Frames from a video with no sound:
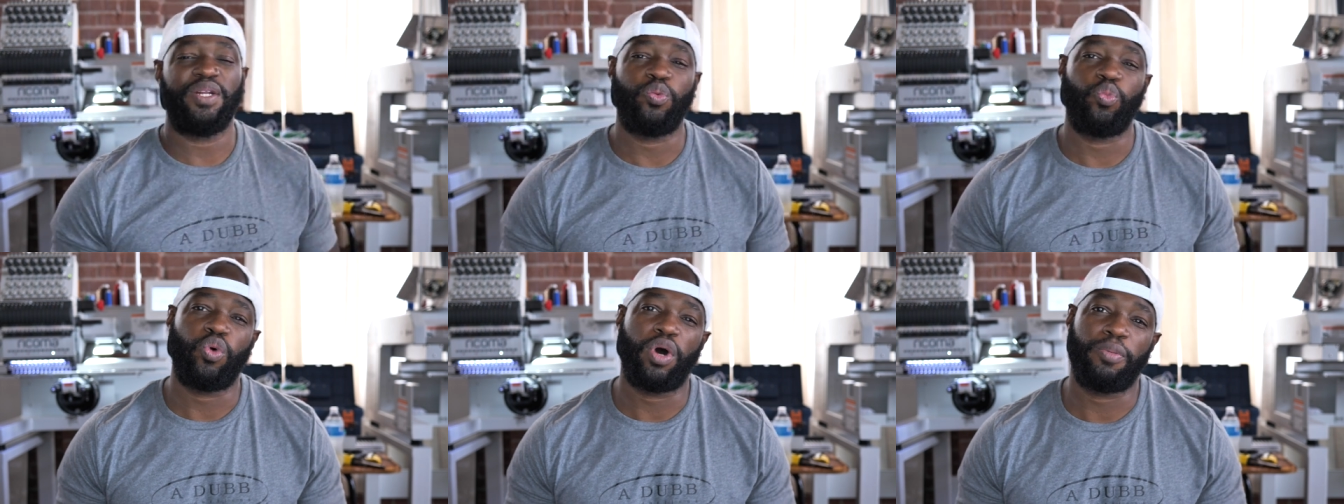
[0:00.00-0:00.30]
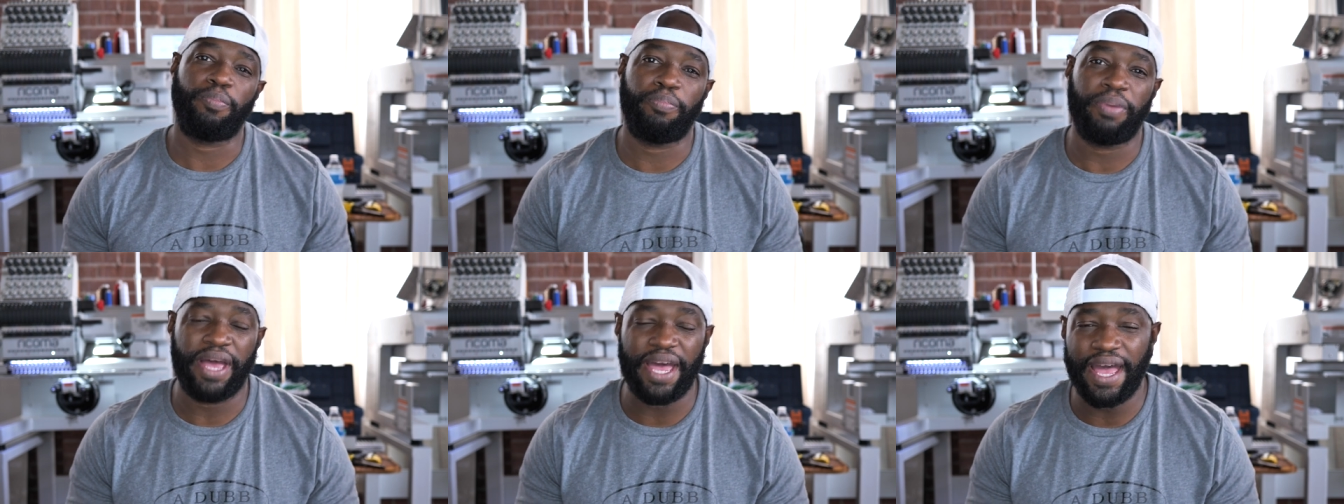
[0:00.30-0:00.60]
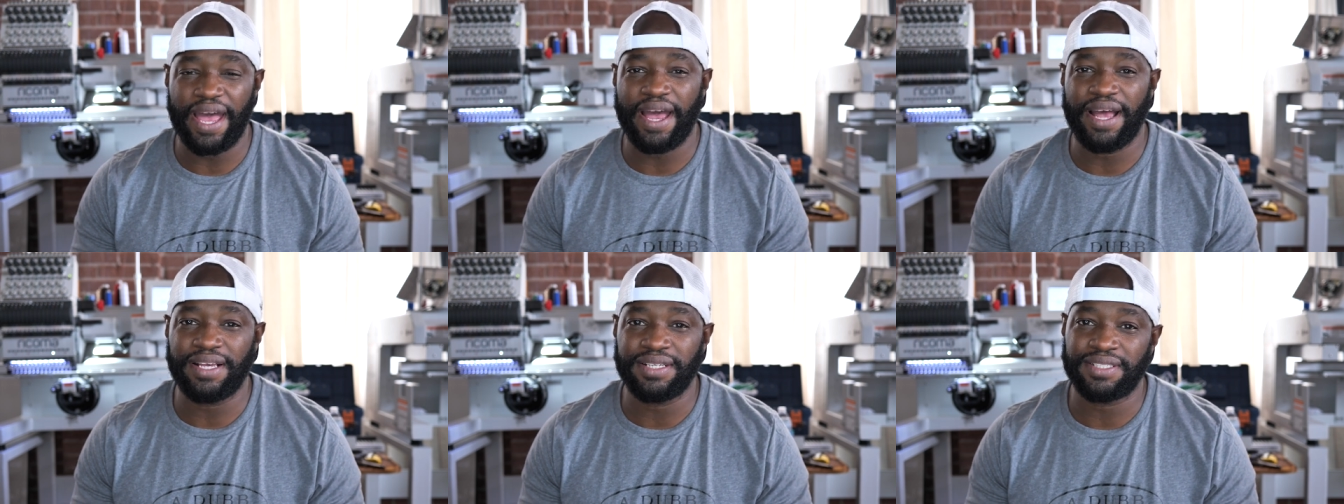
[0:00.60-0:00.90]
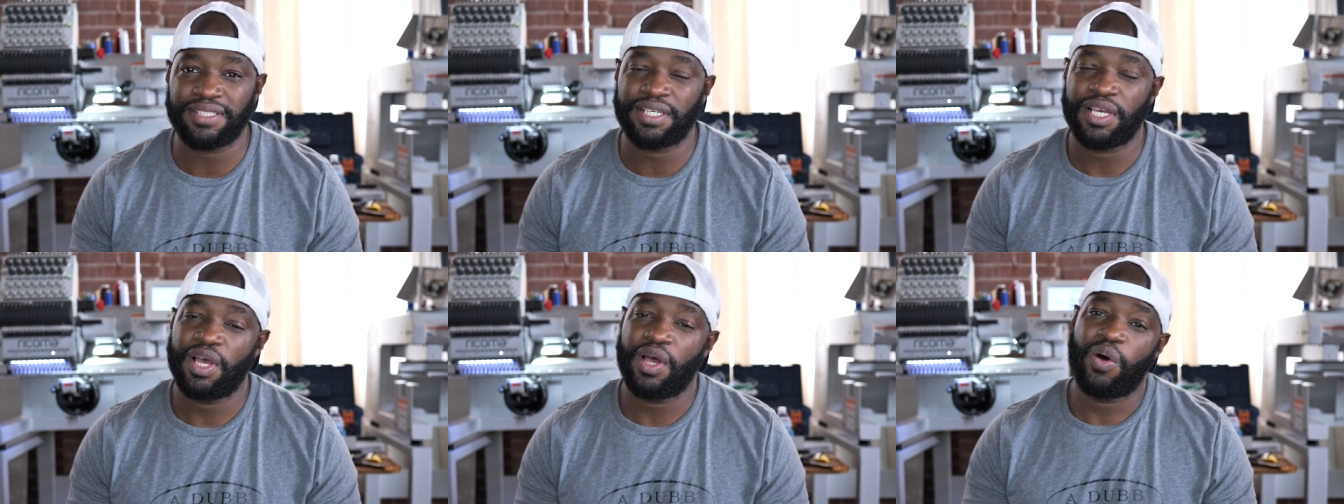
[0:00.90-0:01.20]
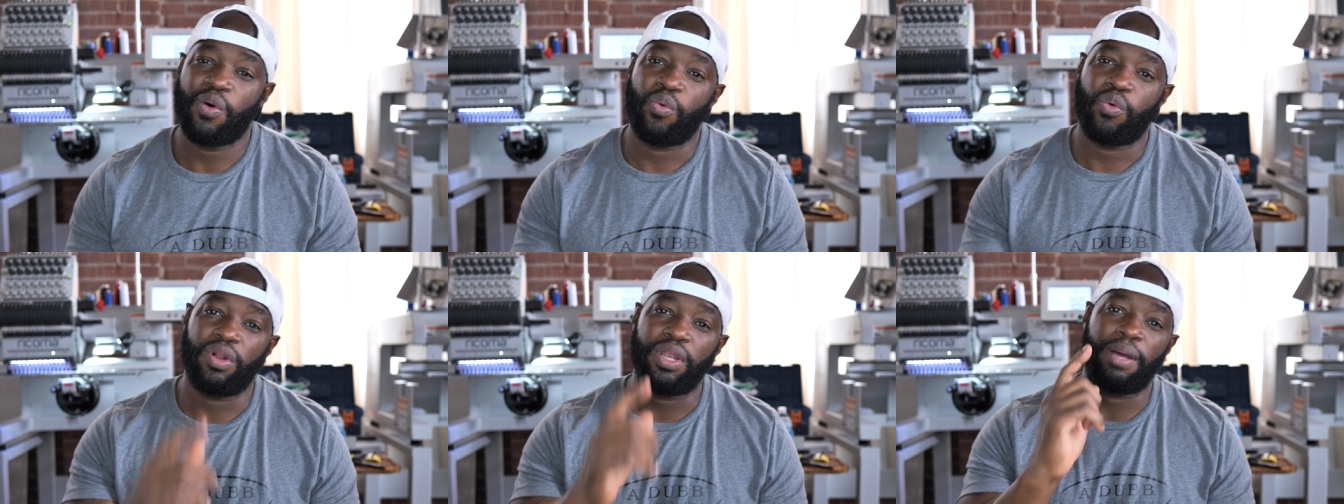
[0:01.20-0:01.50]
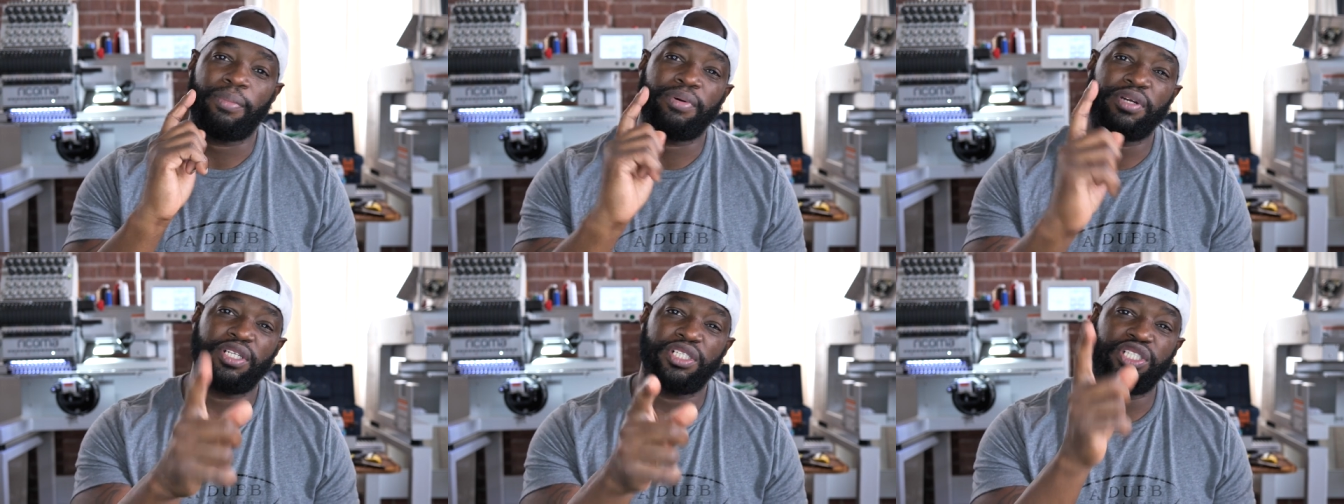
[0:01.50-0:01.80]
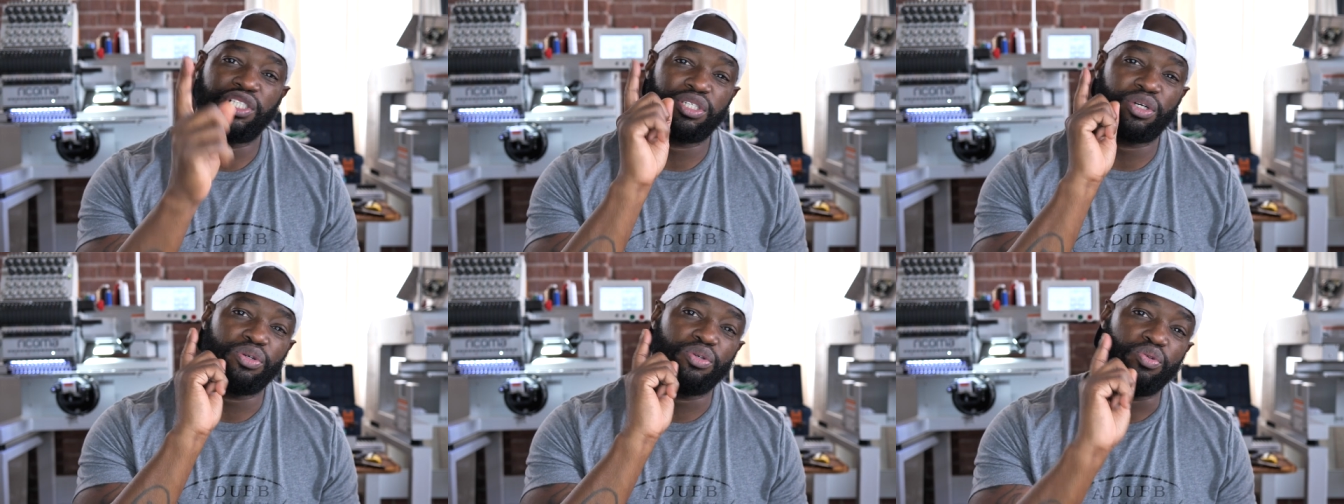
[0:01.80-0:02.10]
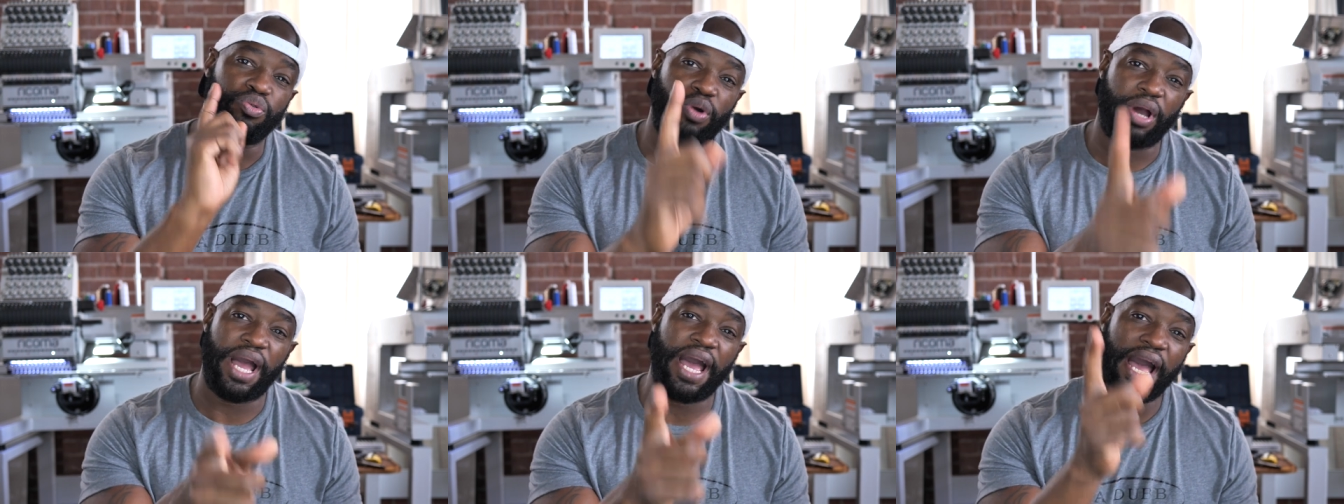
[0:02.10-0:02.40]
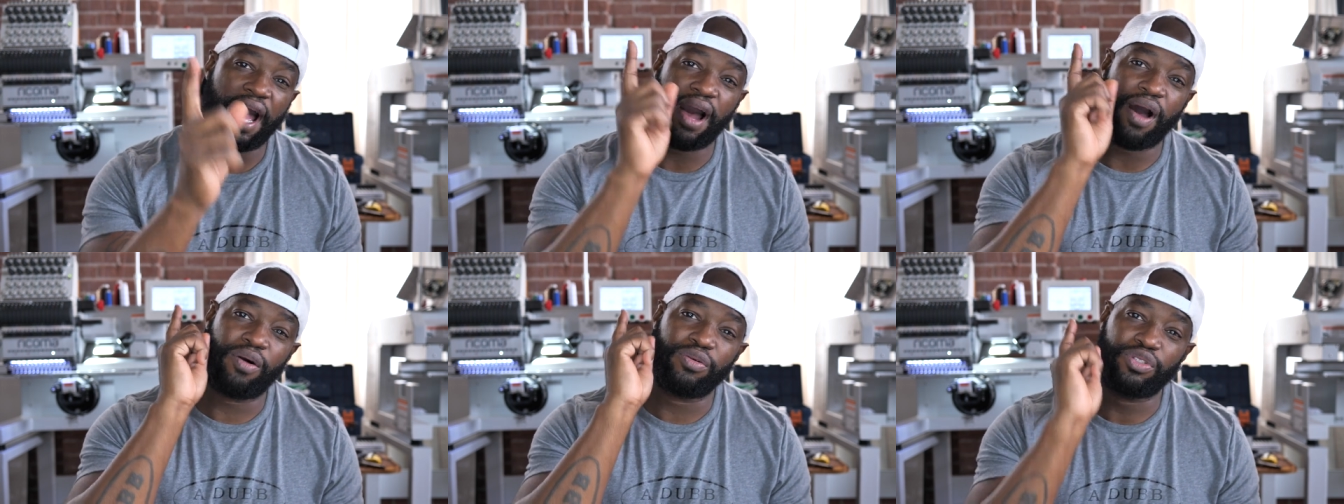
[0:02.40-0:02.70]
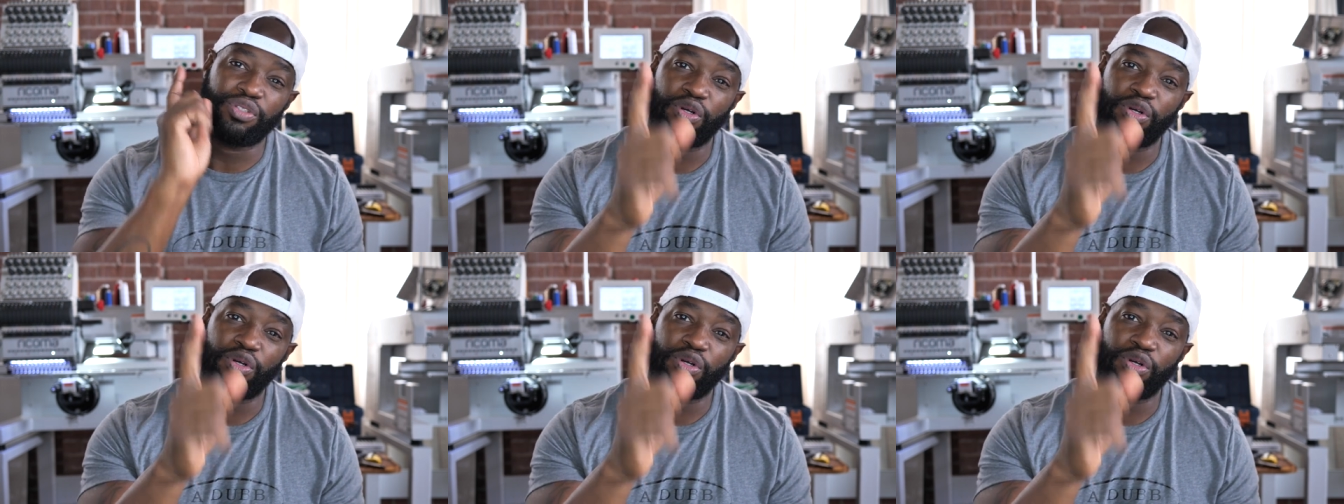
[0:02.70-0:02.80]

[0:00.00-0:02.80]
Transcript: in one pass? Well, I'm going to show you how.